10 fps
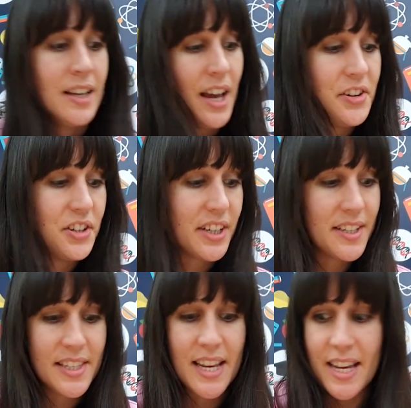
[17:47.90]
As you can
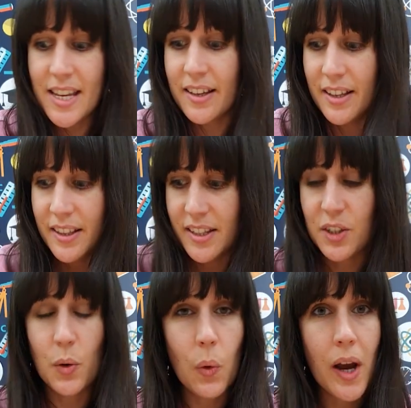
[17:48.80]
see, there's
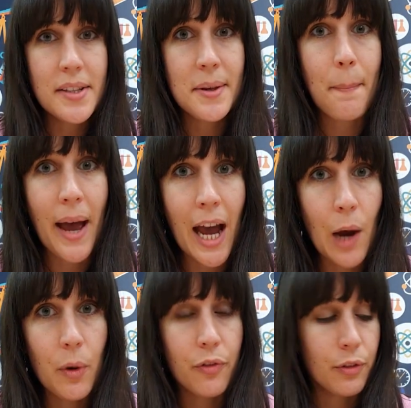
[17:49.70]
quite a
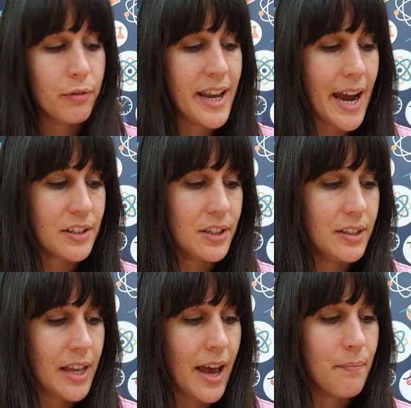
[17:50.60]
powerful reaction
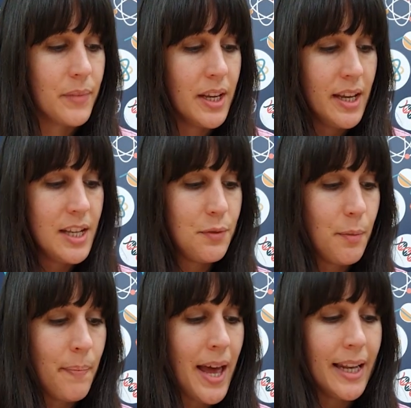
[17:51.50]
there. It's
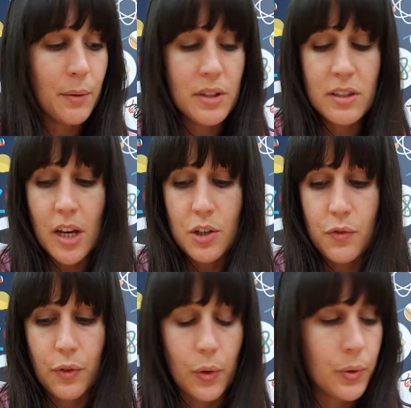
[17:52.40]
repelling with such
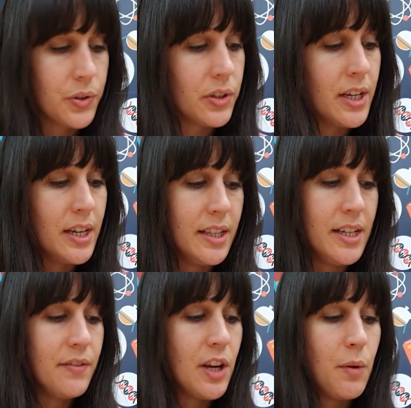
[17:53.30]
force that
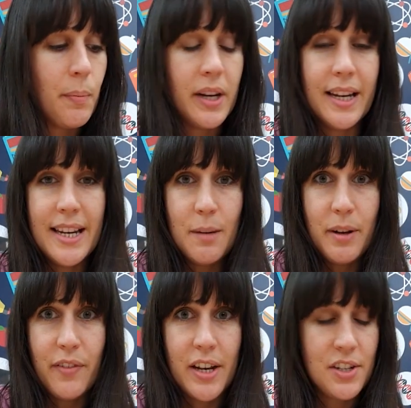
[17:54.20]
even though we put a little bit
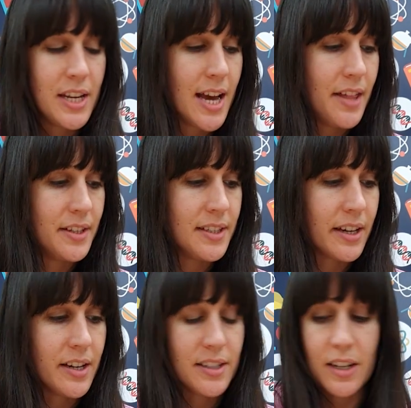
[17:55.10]
of energy at the
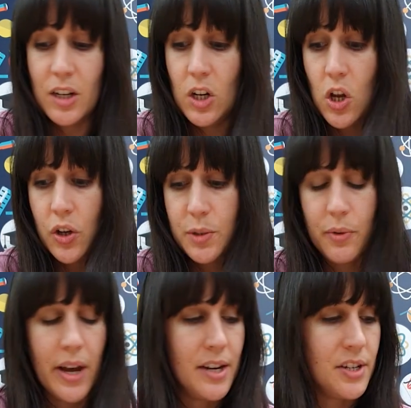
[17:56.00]
start, lots more
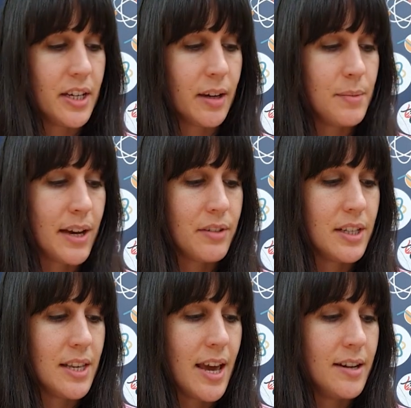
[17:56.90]
energy comes out at
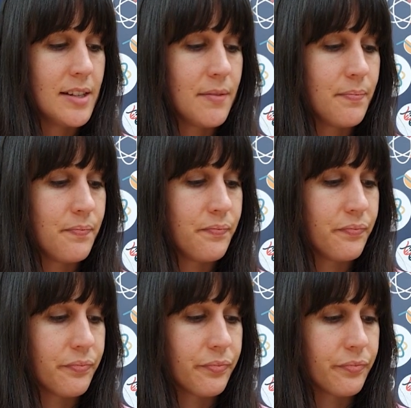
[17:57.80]
the end.
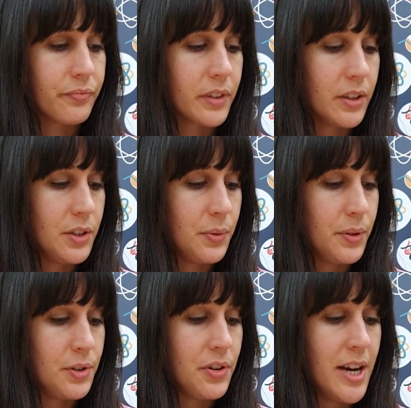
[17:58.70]
So we'll
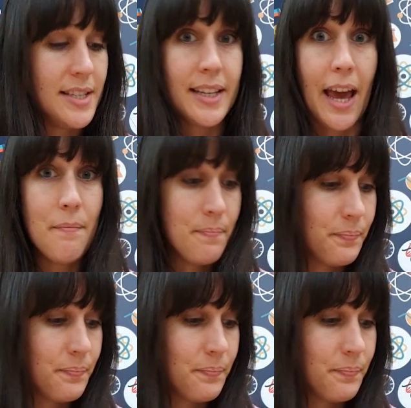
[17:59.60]
try it again.